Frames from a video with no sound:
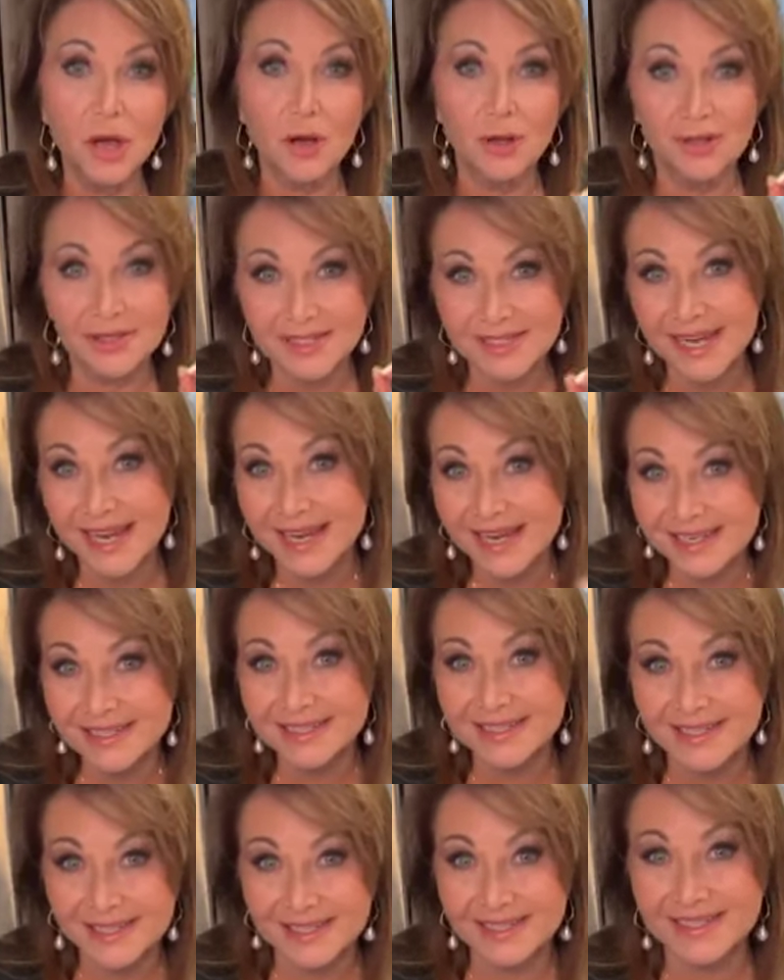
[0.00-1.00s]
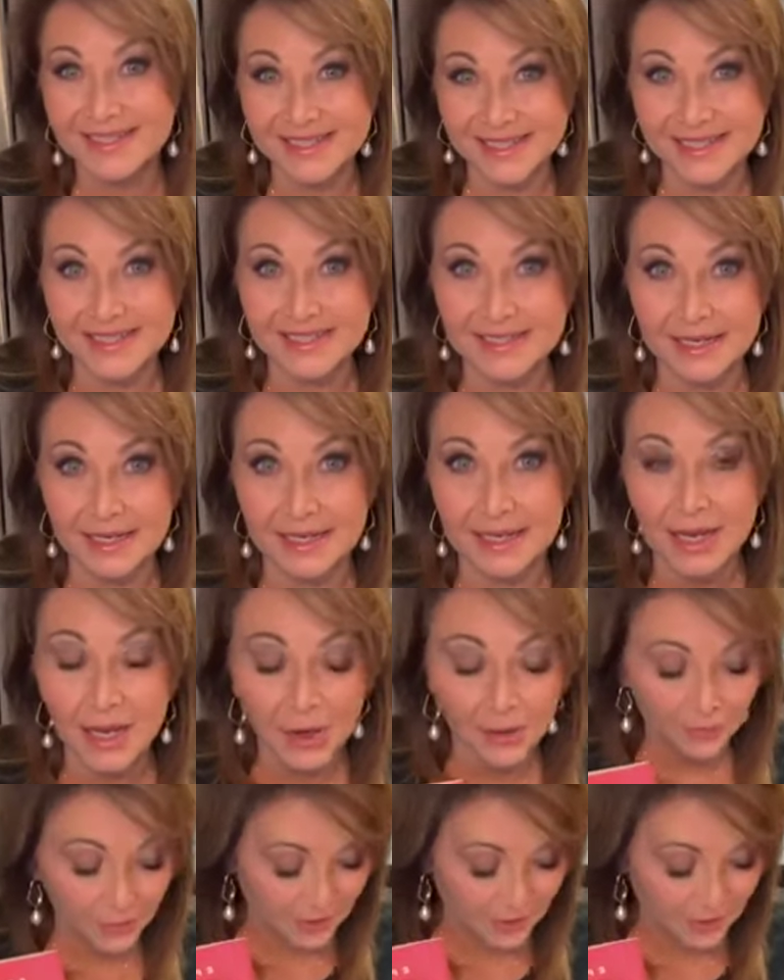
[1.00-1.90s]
called Taste the Season,